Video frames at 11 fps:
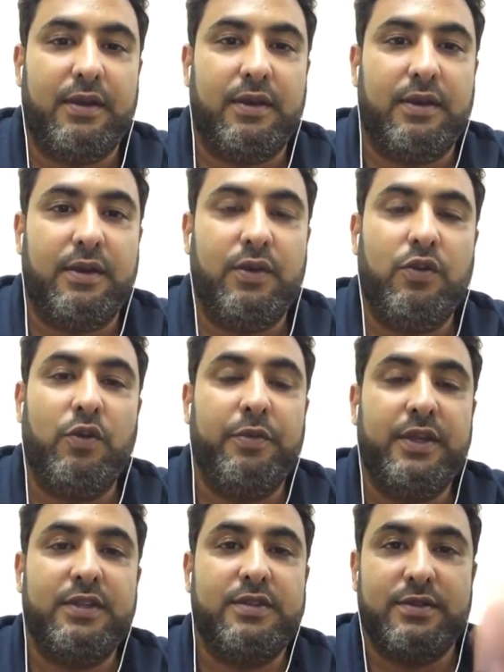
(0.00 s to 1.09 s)
Neuro
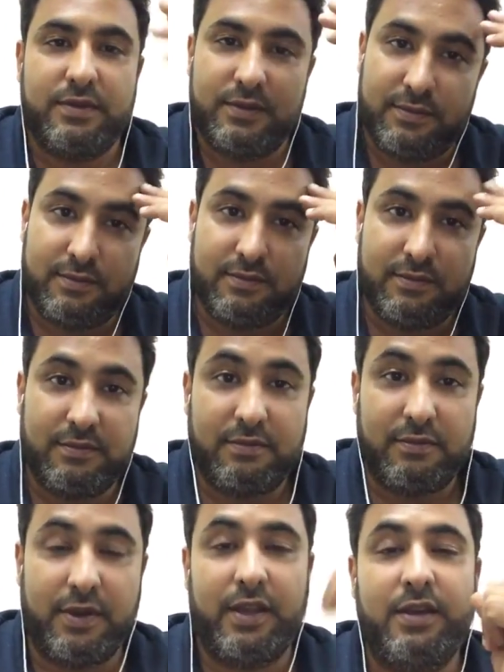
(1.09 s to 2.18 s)
means
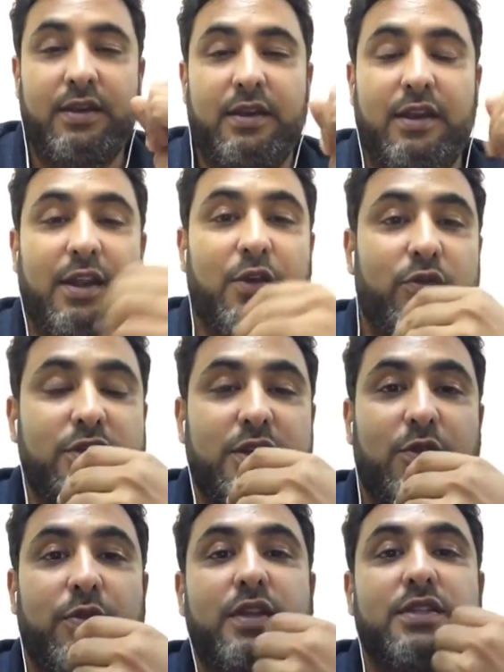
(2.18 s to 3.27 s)
brain,
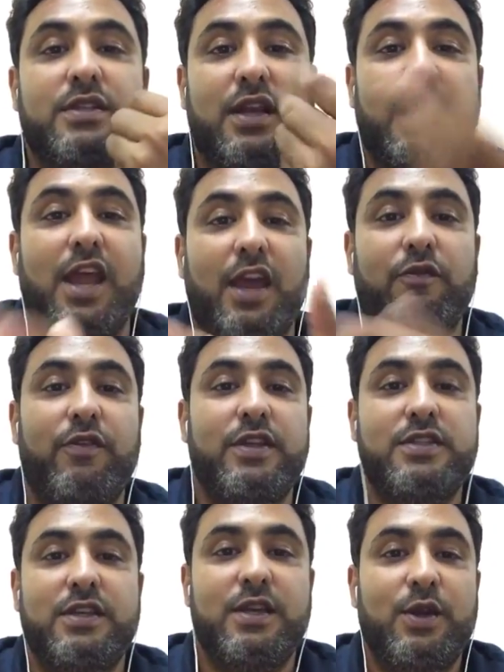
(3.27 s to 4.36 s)
linguistic means the
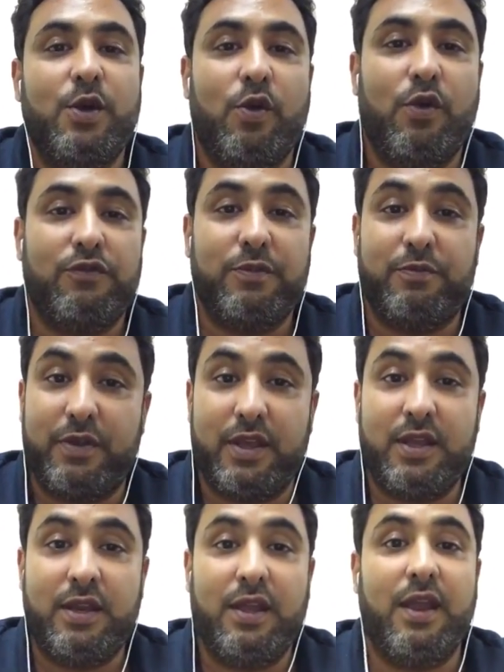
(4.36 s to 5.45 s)
language of the
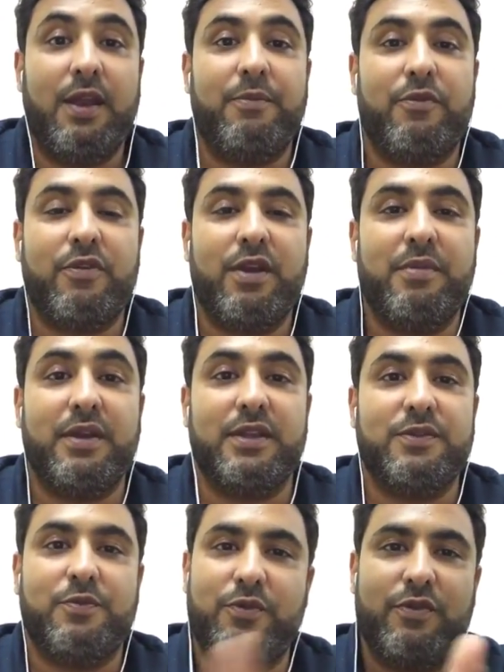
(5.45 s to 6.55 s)
brain, and programming is
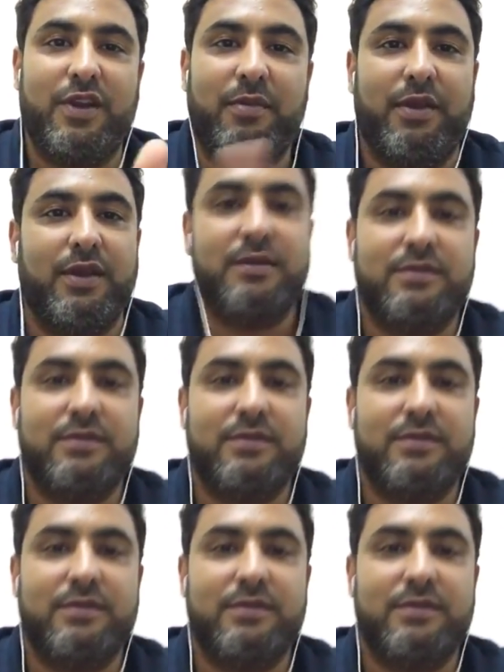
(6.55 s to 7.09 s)
programming.